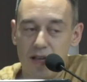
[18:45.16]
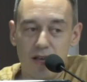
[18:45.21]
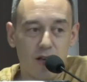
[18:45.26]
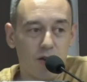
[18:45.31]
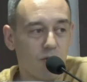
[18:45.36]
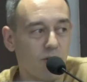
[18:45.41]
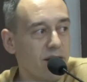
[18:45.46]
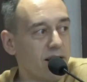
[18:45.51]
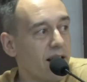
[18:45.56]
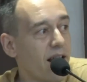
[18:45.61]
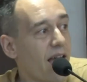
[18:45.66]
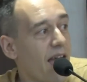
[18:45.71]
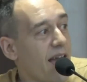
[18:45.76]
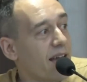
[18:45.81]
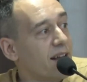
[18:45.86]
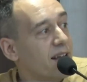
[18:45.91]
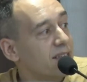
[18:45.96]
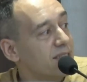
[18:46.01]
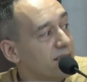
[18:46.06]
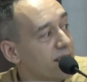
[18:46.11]
Right? And
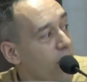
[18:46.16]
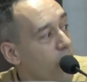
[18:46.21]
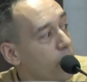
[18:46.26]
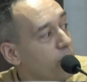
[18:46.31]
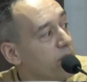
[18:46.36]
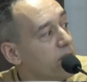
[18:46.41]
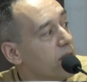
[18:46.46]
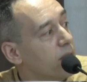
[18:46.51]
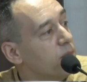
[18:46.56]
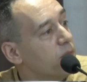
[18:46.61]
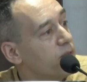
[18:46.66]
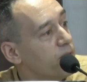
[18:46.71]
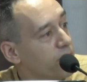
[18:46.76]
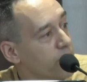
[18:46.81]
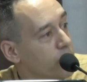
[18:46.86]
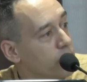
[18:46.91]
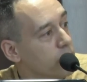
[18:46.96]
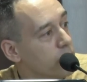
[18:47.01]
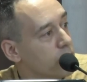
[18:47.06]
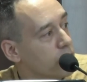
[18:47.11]
has now become the
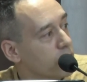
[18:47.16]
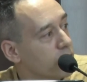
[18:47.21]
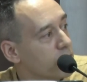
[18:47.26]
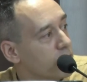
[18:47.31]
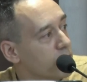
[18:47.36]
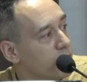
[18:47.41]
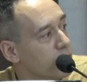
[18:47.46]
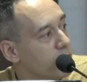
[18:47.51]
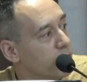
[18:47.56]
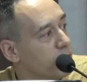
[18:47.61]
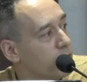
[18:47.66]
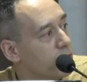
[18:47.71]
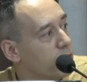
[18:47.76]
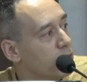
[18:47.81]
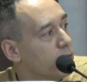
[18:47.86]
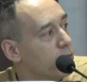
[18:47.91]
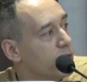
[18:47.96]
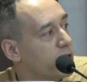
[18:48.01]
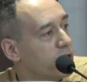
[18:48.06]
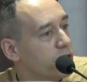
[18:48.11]
filter
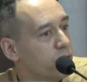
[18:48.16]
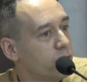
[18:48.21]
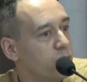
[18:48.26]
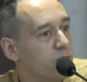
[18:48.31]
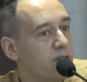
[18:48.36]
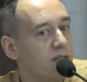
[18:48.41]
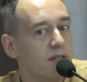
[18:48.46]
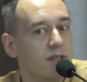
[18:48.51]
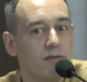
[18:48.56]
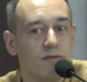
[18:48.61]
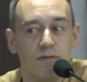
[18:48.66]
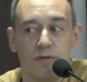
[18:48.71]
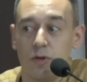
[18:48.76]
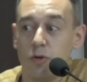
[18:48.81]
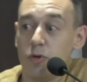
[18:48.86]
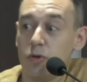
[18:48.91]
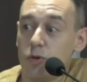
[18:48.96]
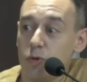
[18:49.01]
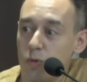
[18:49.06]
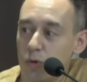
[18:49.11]
through which we
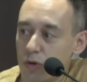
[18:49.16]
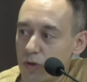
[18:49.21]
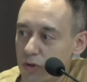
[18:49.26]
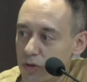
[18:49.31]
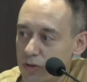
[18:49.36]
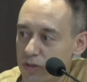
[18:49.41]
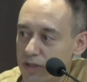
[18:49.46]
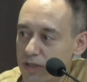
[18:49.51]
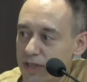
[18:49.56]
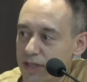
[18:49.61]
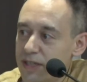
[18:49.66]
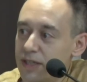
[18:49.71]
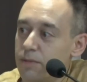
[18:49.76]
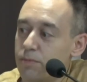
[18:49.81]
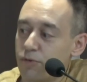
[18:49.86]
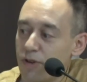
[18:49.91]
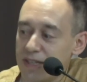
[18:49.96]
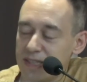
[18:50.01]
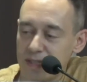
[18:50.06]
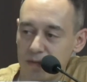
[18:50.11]
view the world in the
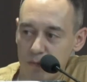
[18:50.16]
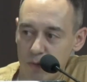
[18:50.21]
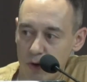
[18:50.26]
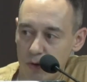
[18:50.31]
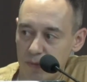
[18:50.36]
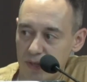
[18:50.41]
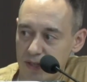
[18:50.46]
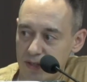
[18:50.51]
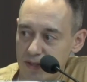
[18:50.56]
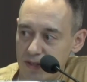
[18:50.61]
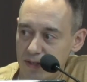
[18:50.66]
present moment.